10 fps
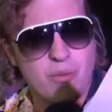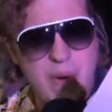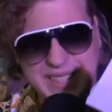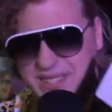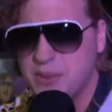
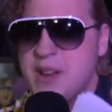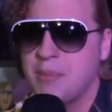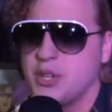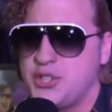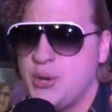Wrestler
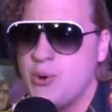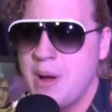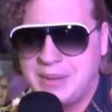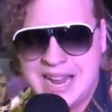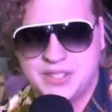number two,
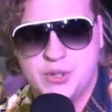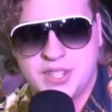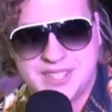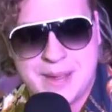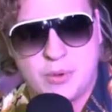I'm going to ask you
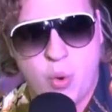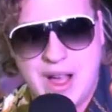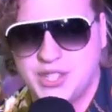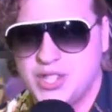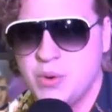the same
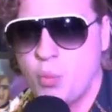question.